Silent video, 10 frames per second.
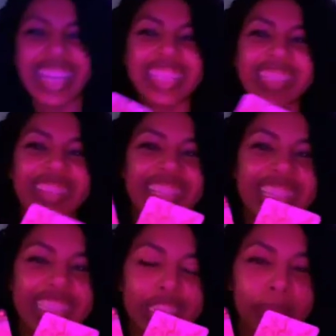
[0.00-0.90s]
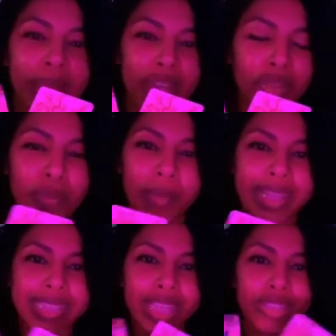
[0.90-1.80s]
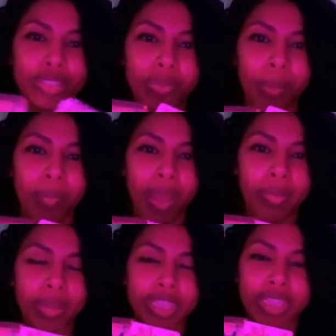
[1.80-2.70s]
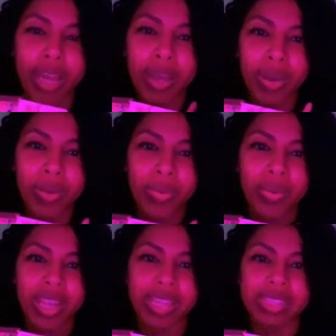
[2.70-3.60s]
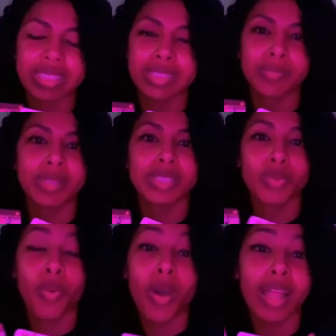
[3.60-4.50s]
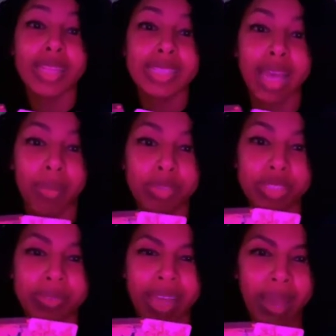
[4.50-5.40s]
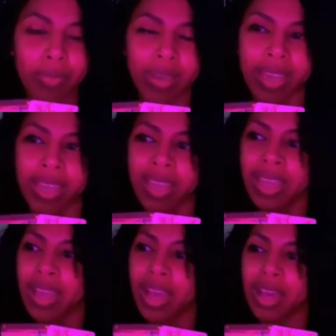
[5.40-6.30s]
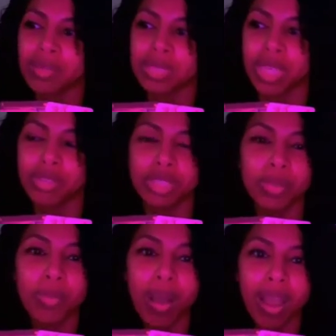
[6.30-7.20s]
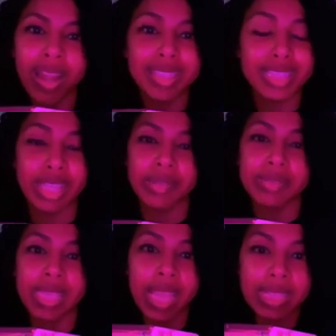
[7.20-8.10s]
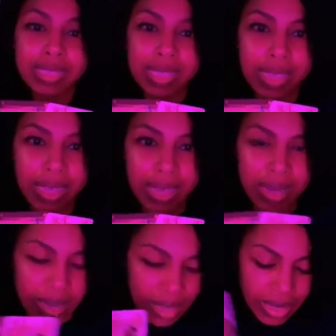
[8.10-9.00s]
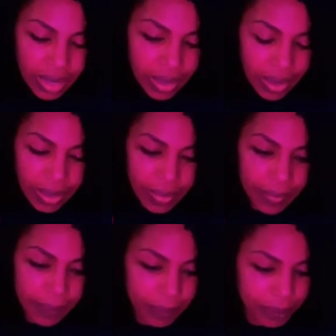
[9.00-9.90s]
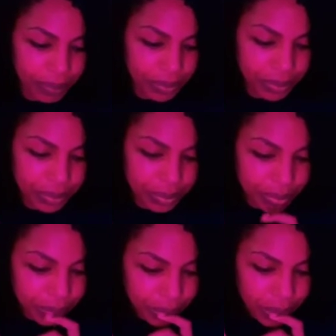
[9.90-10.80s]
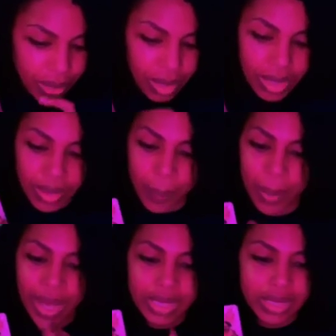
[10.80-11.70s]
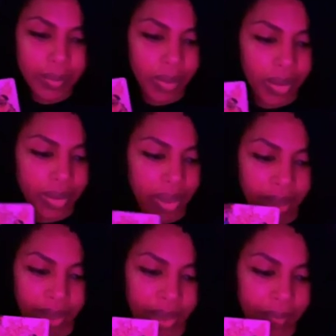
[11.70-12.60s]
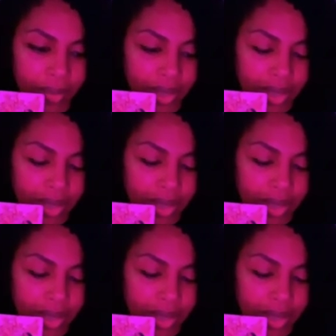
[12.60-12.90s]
So this is somebody who might take you to a Broadway show and spend quality time with you that way. Take you to the bar, take you dancing, a basketball game.